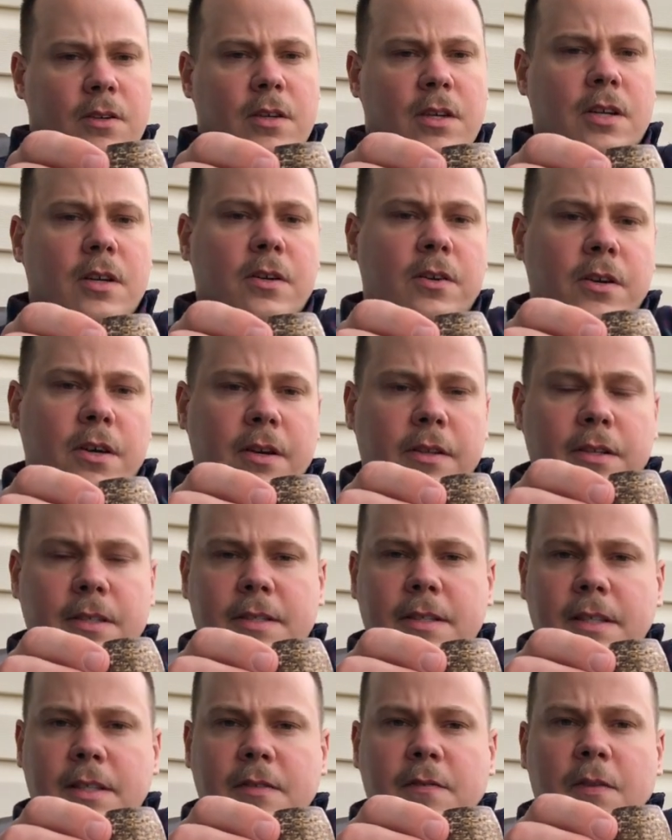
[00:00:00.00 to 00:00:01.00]
I don't know how
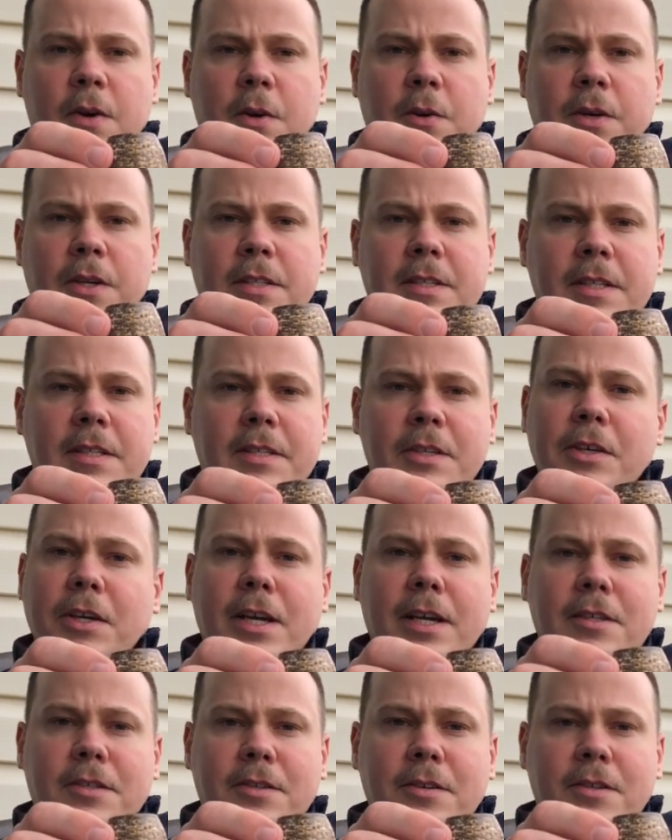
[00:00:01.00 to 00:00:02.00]
these things focus. I see you
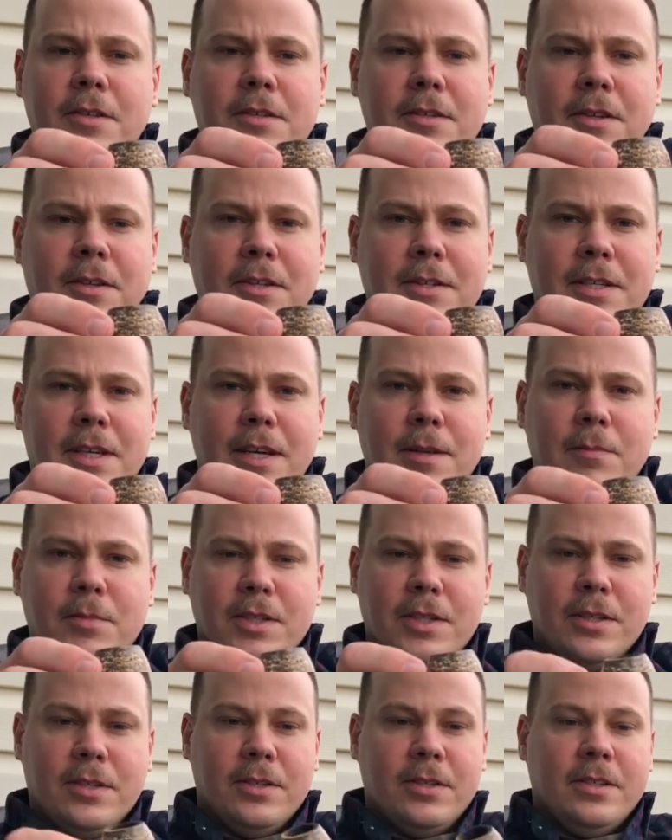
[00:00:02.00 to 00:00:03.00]
guys do this all the time,
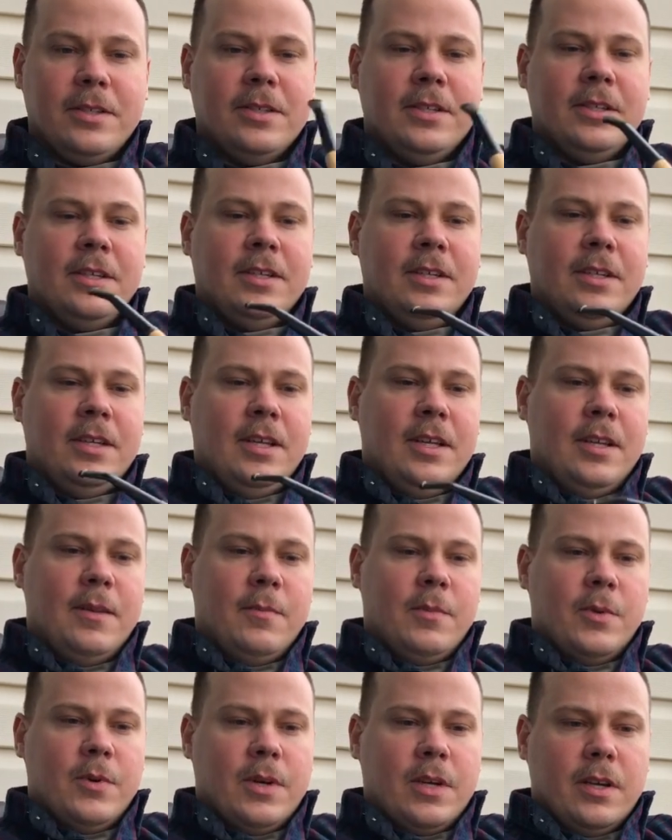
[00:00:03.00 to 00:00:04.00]
so
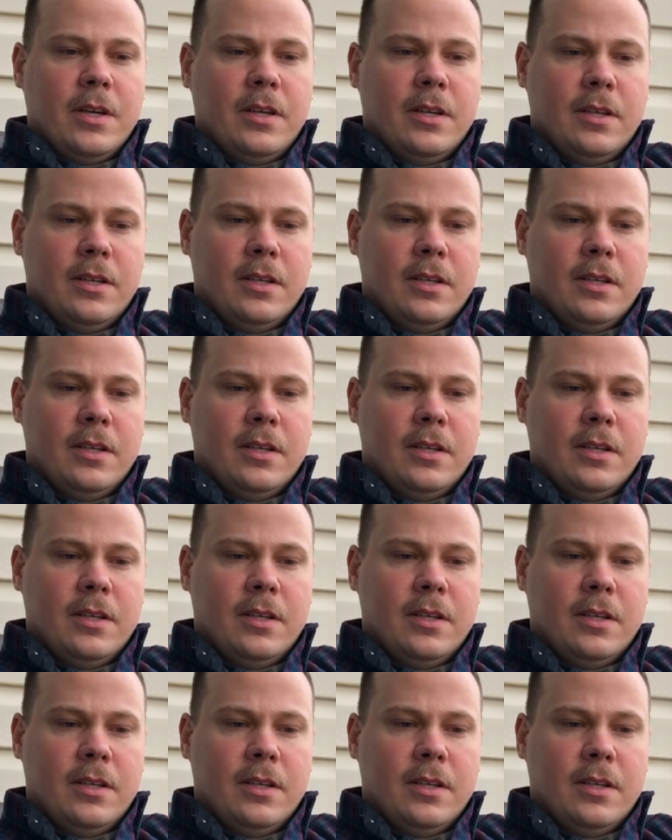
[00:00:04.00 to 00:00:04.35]
what a